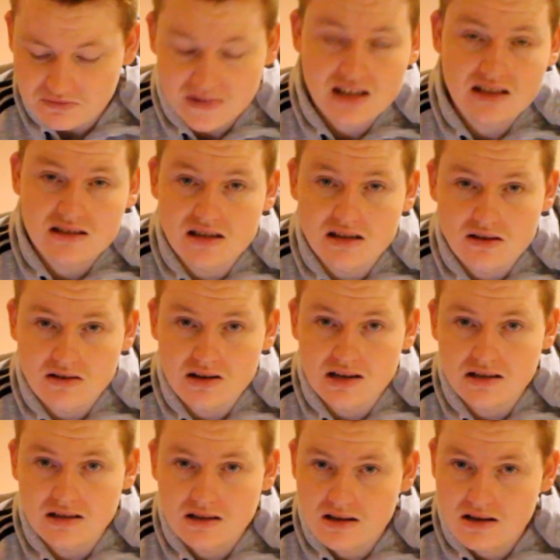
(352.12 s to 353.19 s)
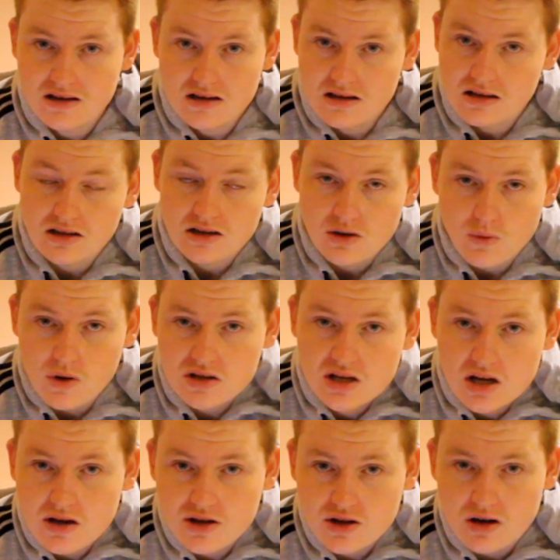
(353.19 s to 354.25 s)
considering what's
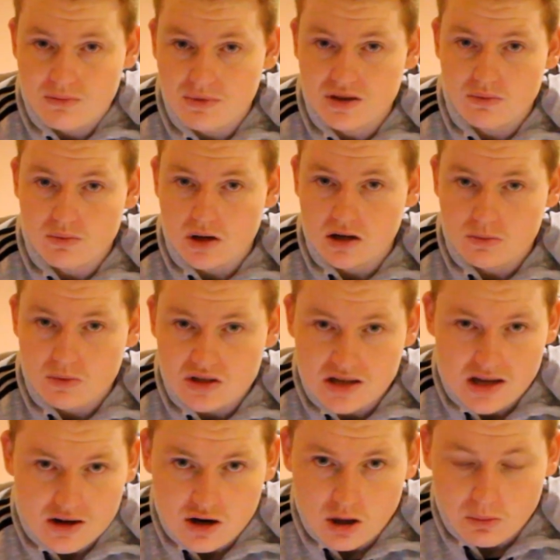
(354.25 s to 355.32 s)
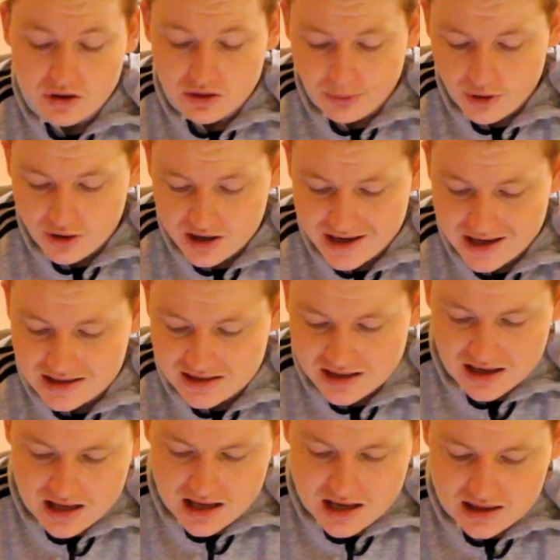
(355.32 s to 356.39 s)
going on with the world and what's going on with the Warriors.
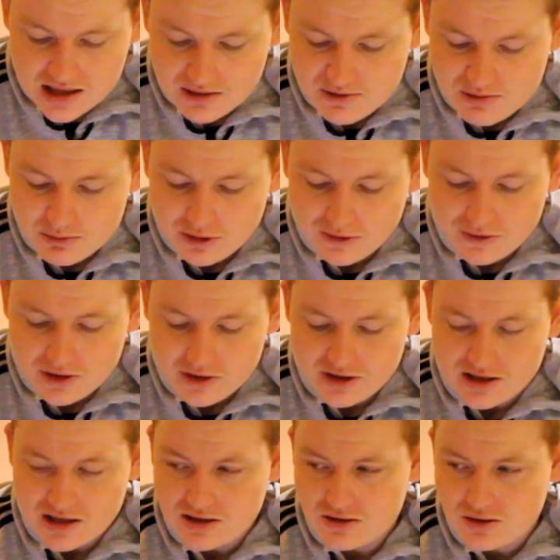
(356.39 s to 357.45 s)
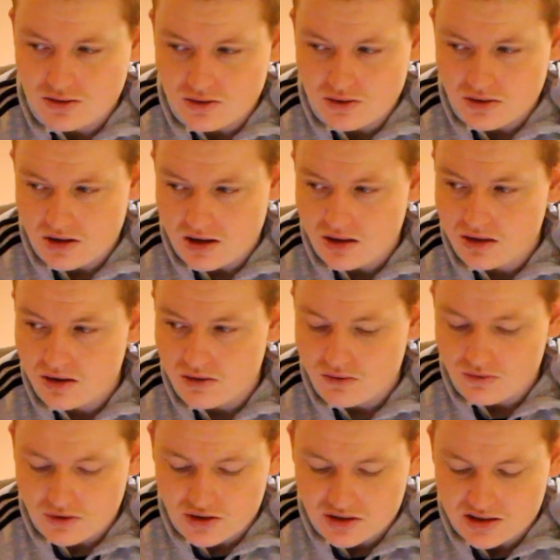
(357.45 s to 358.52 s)
Then we move on to the
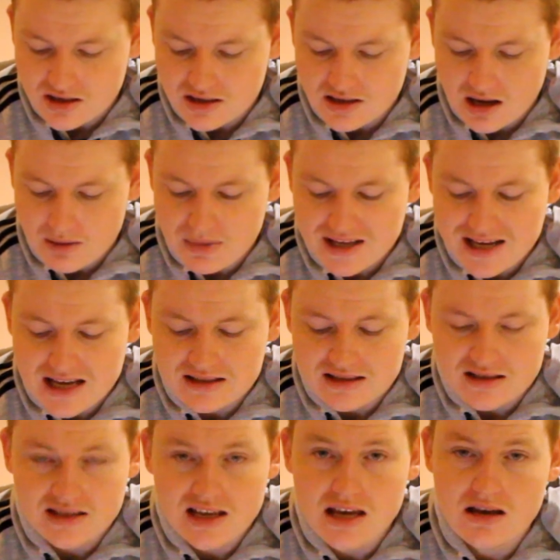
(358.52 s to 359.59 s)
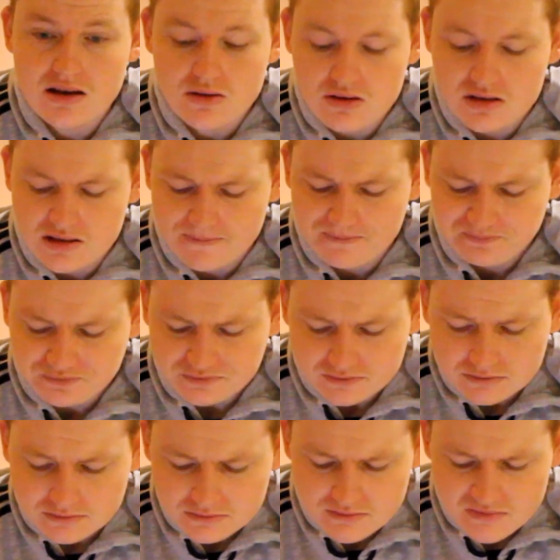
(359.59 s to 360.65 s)
Roosters up against the Sea Eagles.
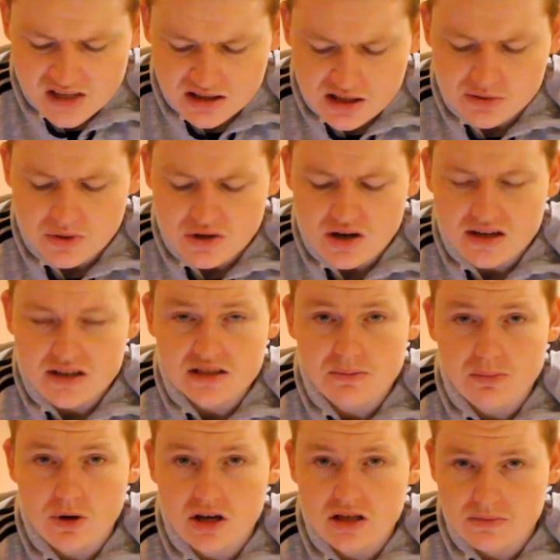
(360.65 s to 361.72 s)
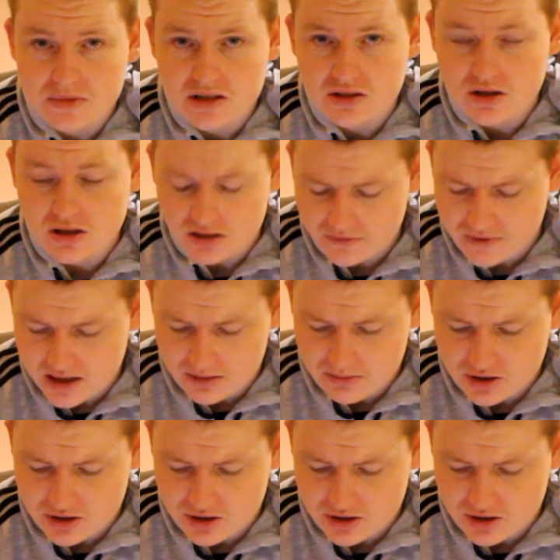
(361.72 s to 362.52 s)
This one kind of surprised me in terms of how